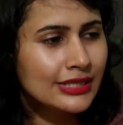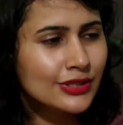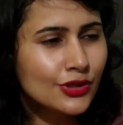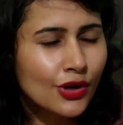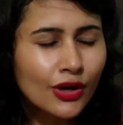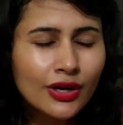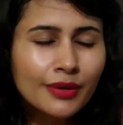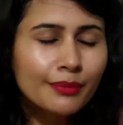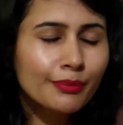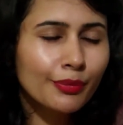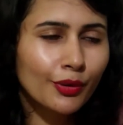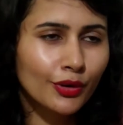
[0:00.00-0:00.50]
It's
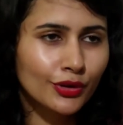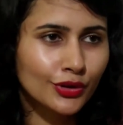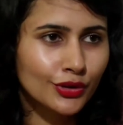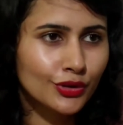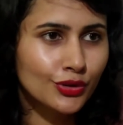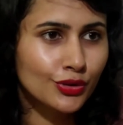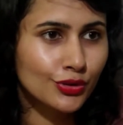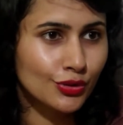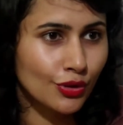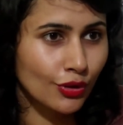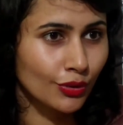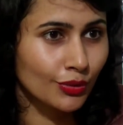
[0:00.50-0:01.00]
not
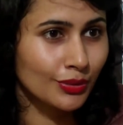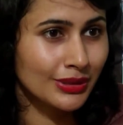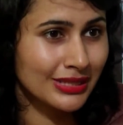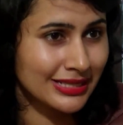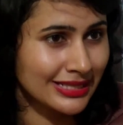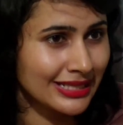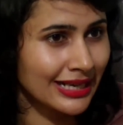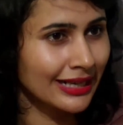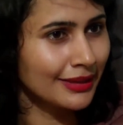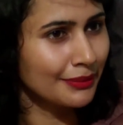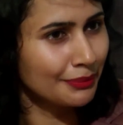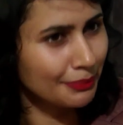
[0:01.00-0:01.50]
important to always
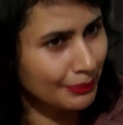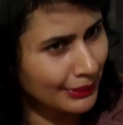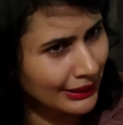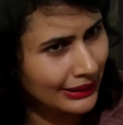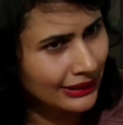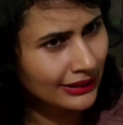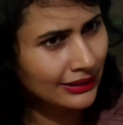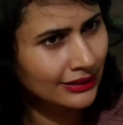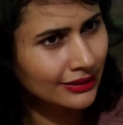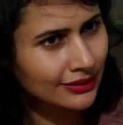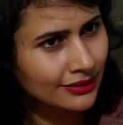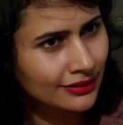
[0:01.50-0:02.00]
start
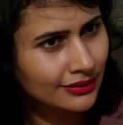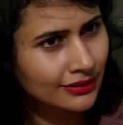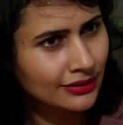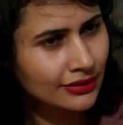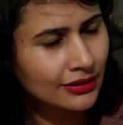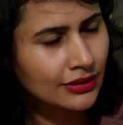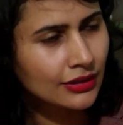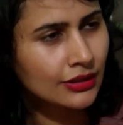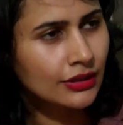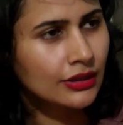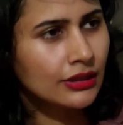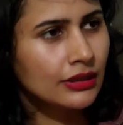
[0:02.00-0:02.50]
big.
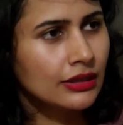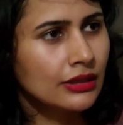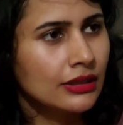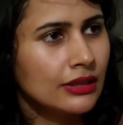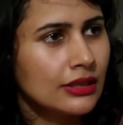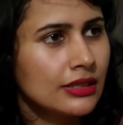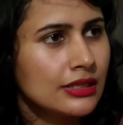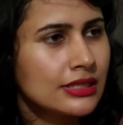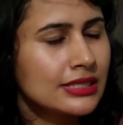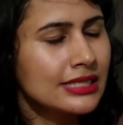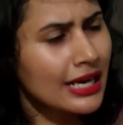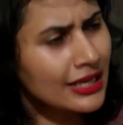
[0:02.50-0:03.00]

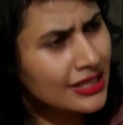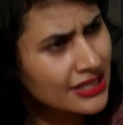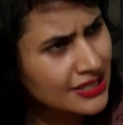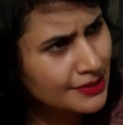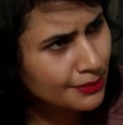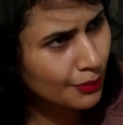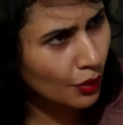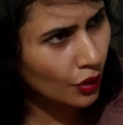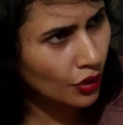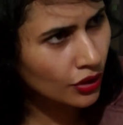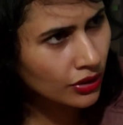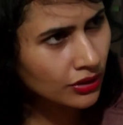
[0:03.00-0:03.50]
Start
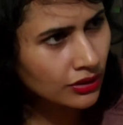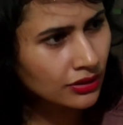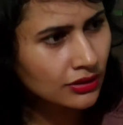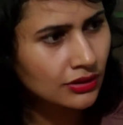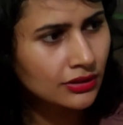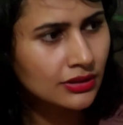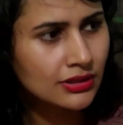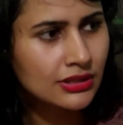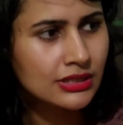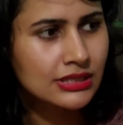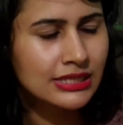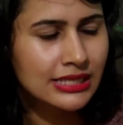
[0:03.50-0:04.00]
small.
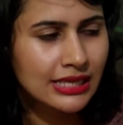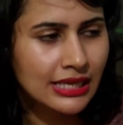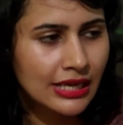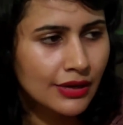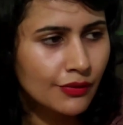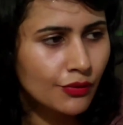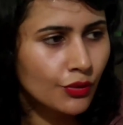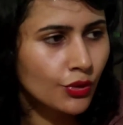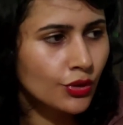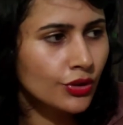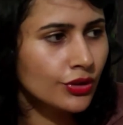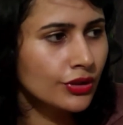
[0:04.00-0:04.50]

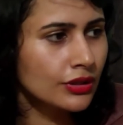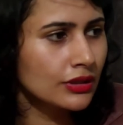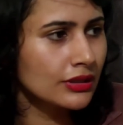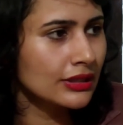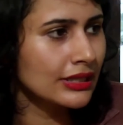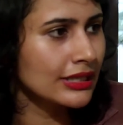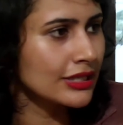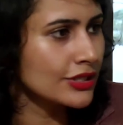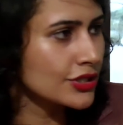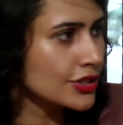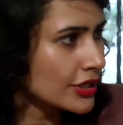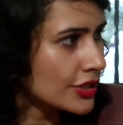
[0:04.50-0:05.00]
Save on
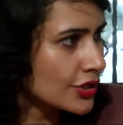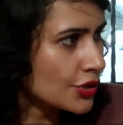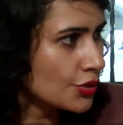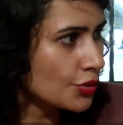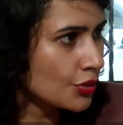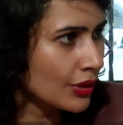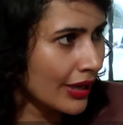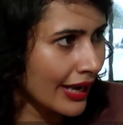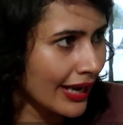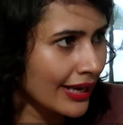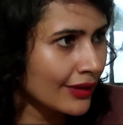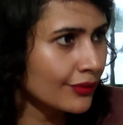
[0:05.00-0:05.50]
things that
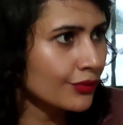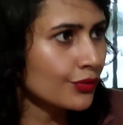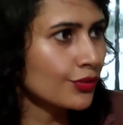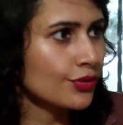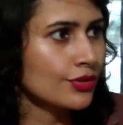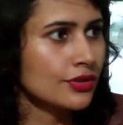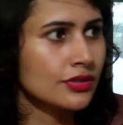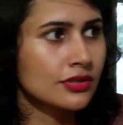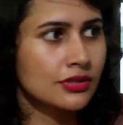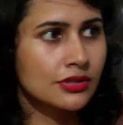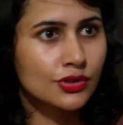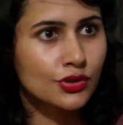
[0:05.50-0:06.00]
you can. For
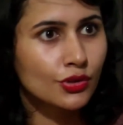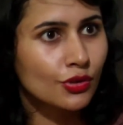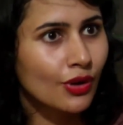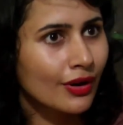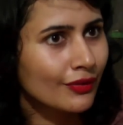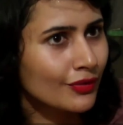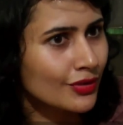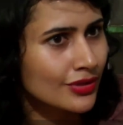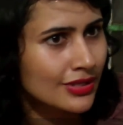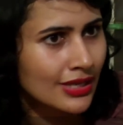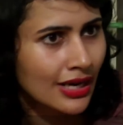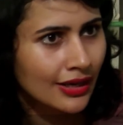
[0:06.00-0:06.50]
instance, you don't
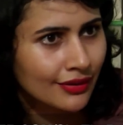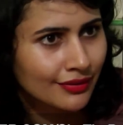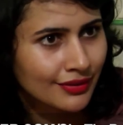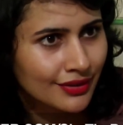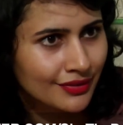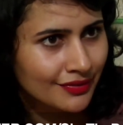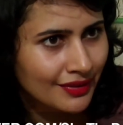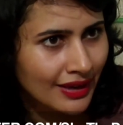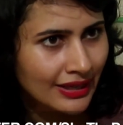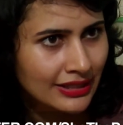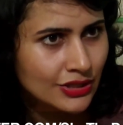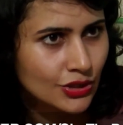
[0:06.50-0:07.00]
have to start with
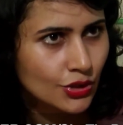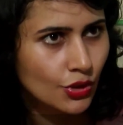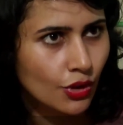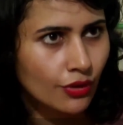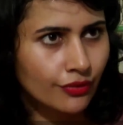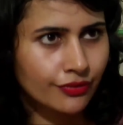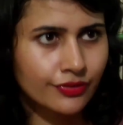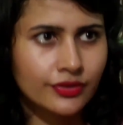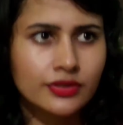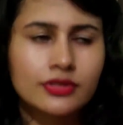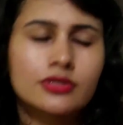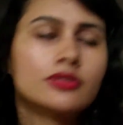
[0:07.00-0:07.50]
a fancy
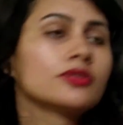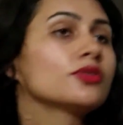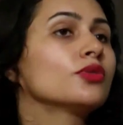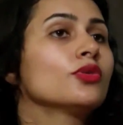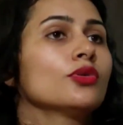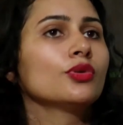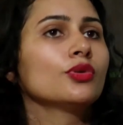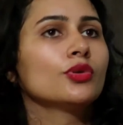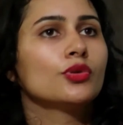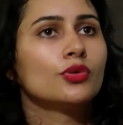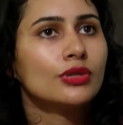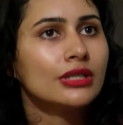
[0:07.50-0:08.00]
office. You
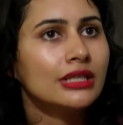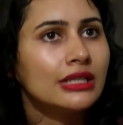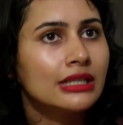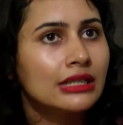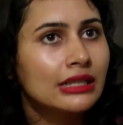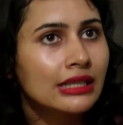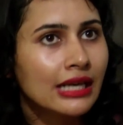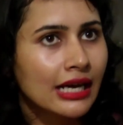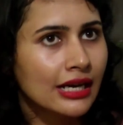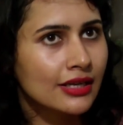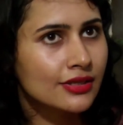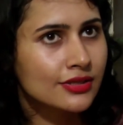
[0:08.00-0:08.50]
you don't need
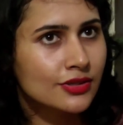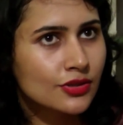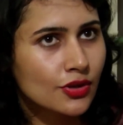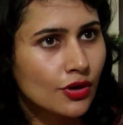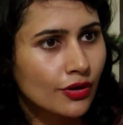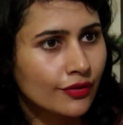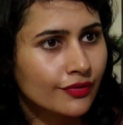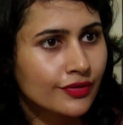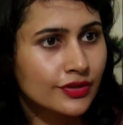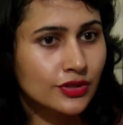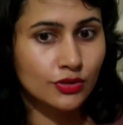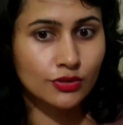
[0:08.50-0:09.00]
a glass
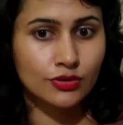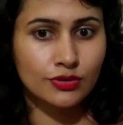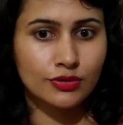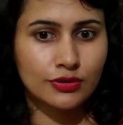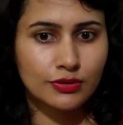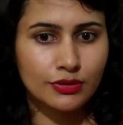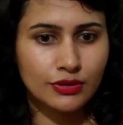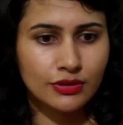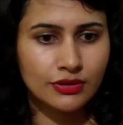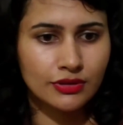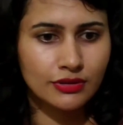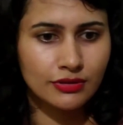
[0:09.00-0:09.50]
office to
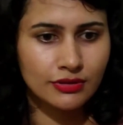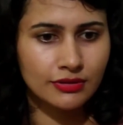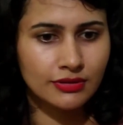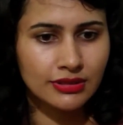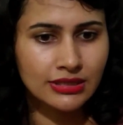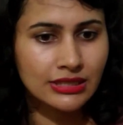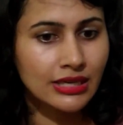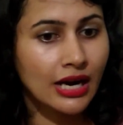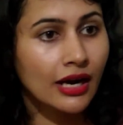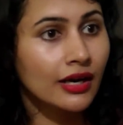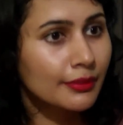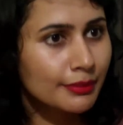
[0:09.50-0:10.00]

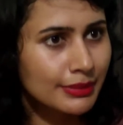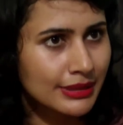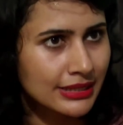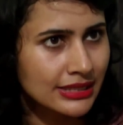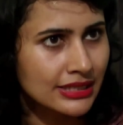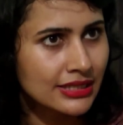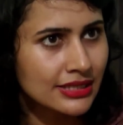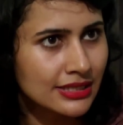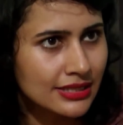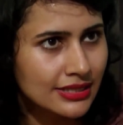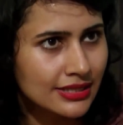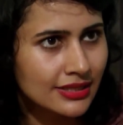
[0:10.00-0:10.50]
start a
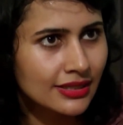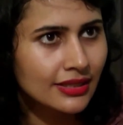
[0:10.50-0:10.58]
business.